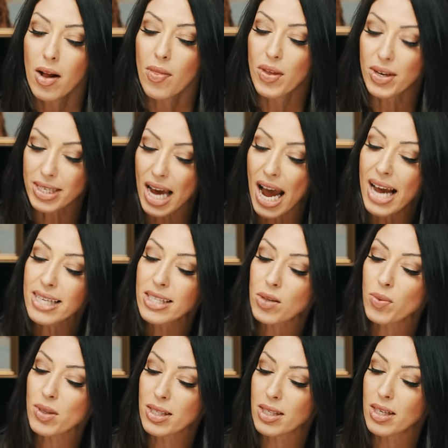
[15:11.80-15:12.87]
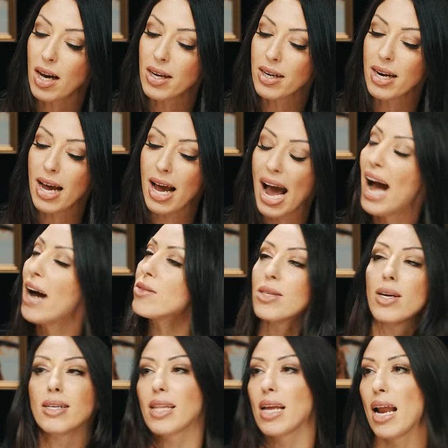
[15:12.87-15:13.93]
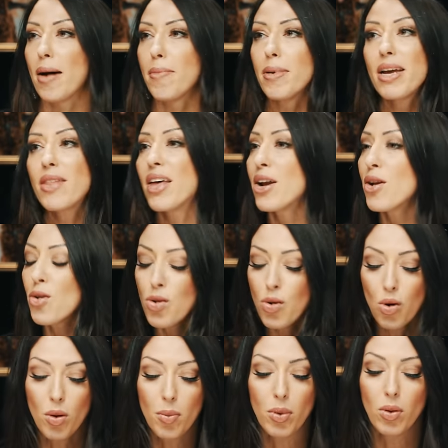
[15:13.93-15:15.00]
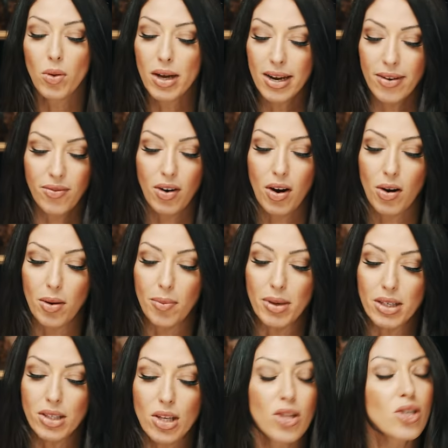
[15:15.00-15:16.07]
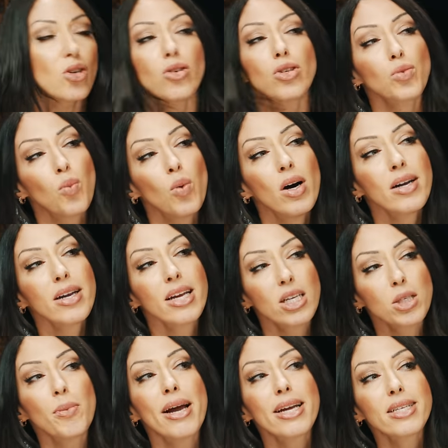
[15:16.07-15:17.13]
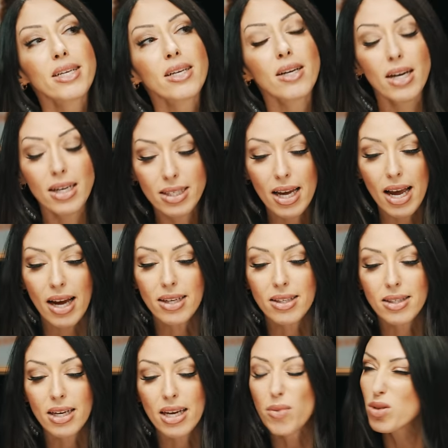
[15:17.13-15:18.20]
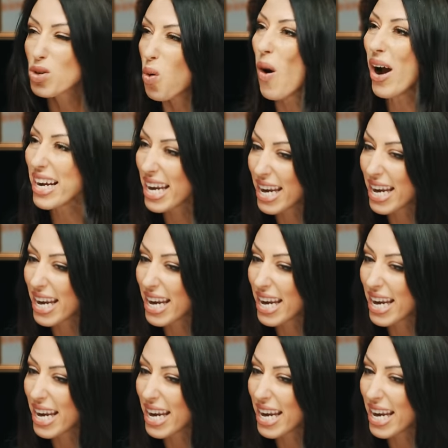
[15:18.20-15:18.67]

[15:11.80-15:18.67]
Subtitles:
The test was done outside the lab in a normal environment. So the dogs weren't expecting a test. It was quite